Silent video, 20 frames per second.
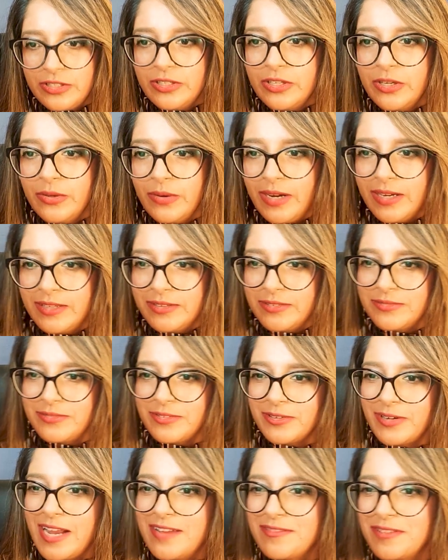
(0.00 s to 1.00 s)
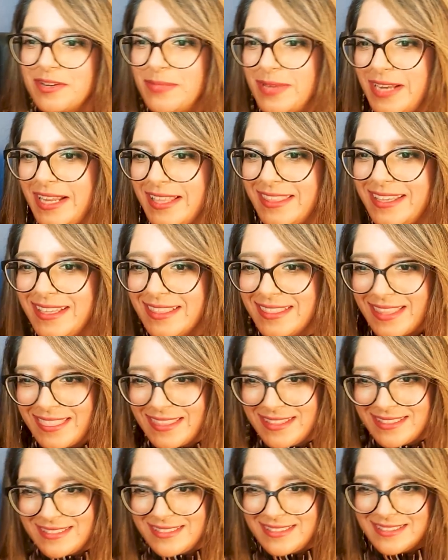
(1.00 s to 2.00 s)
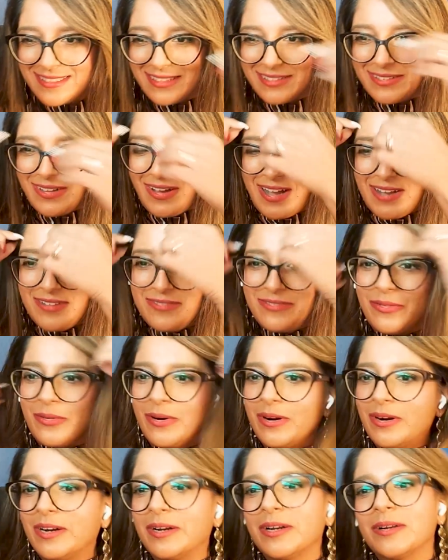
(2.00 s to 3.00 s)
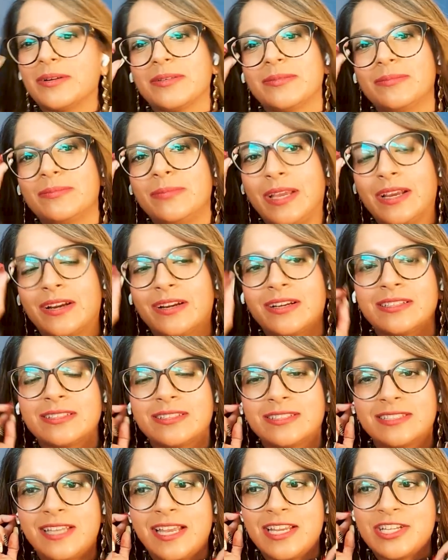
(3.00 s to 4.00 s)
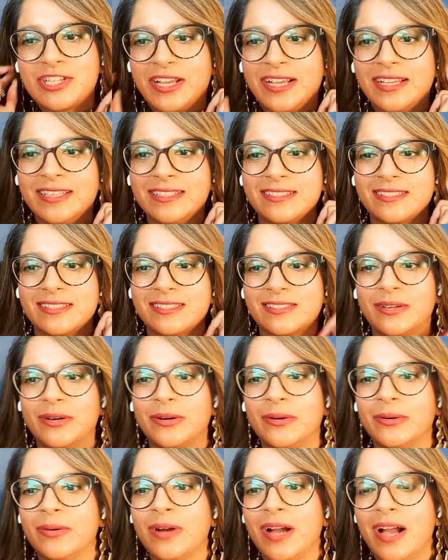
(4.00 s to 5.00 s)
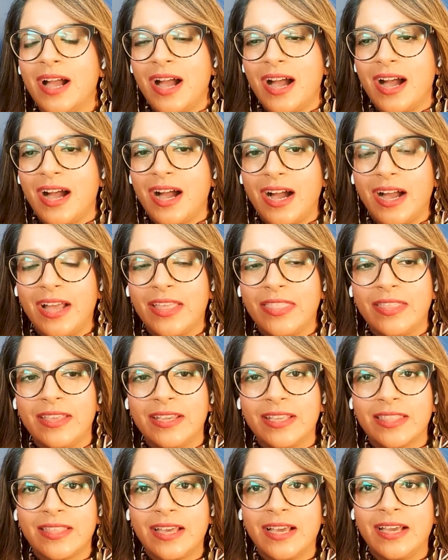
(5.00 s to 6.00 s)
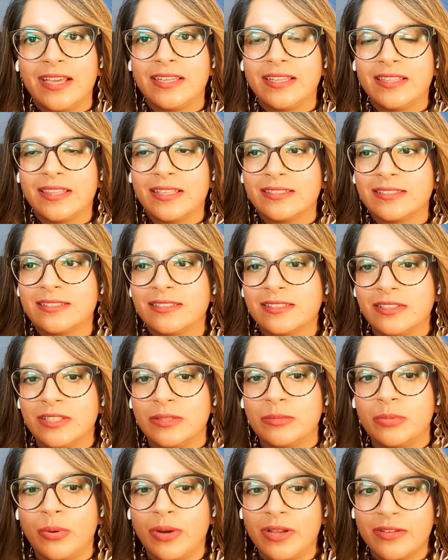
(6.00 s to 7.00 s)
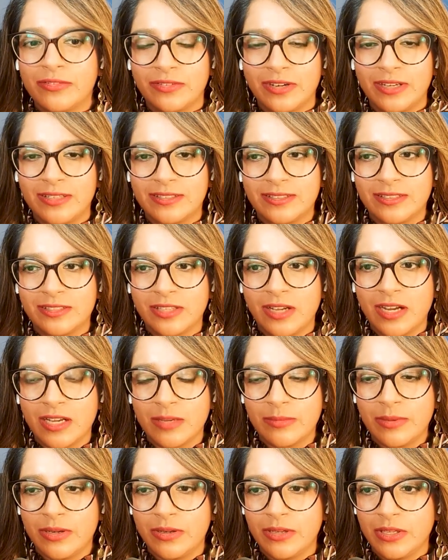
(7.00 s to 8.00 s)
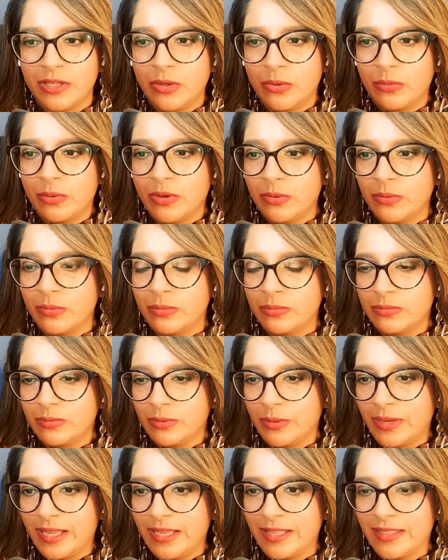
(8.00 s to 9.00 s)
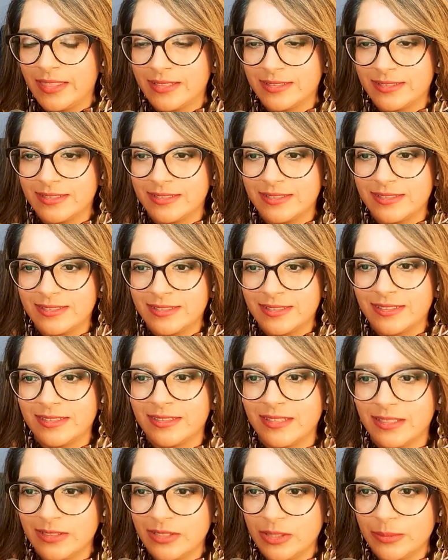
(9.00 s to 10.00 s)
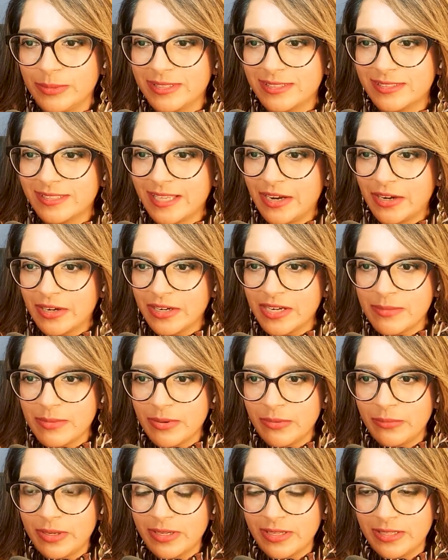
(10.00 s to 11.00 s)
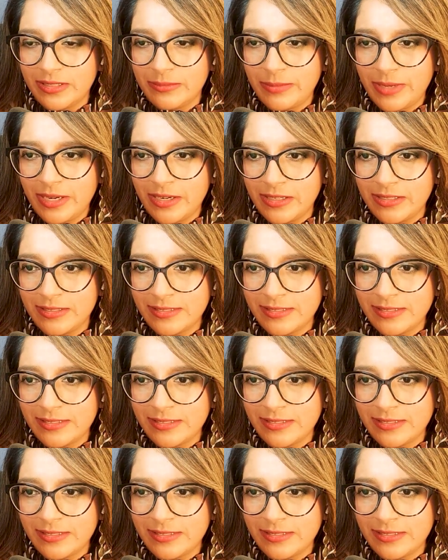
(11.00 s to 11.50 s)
go on forever, but I think that this is a lot for parents to digest. So I think that this is a good point for us to talk about, well, okay, this is a little bit scary, but what can parents